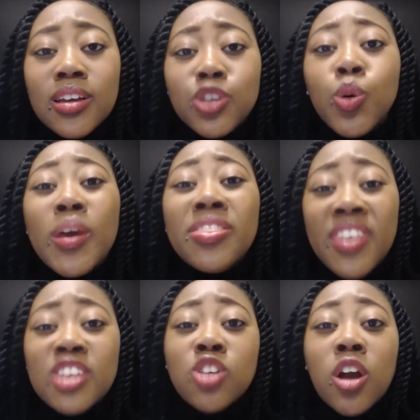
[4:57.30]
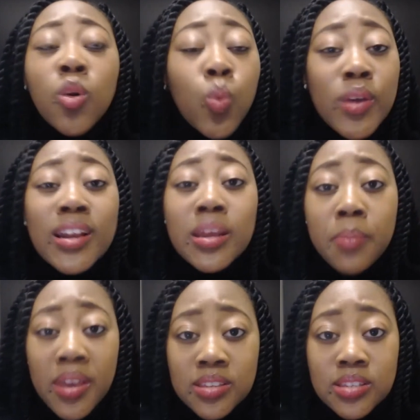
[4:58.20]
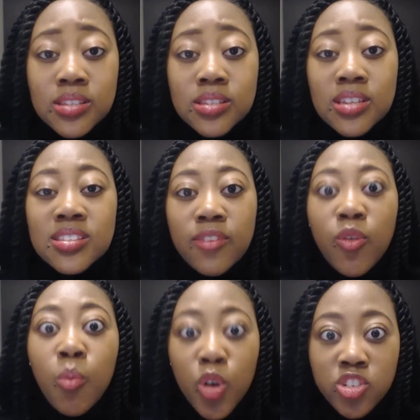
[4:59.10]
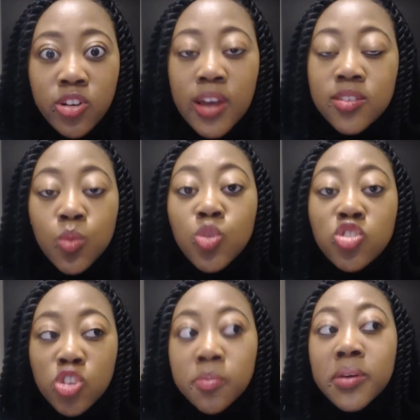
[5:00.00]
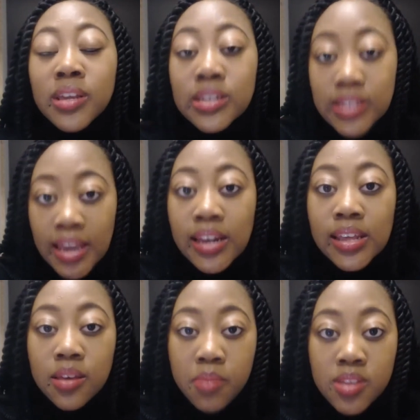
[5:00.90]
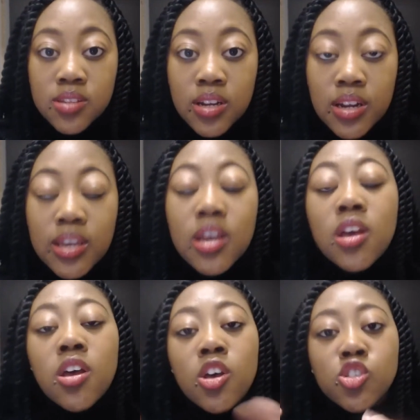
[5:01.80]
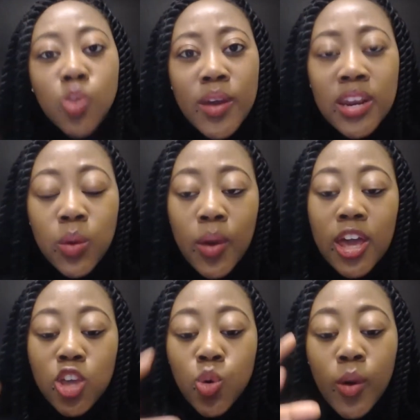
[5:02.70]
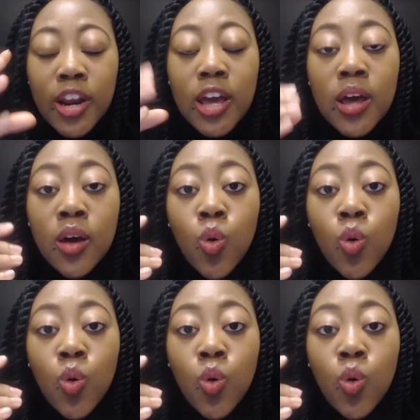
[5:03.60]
doing things on a weekly basis, except for moisturizing, which should be daily, basically. So anyway, you want to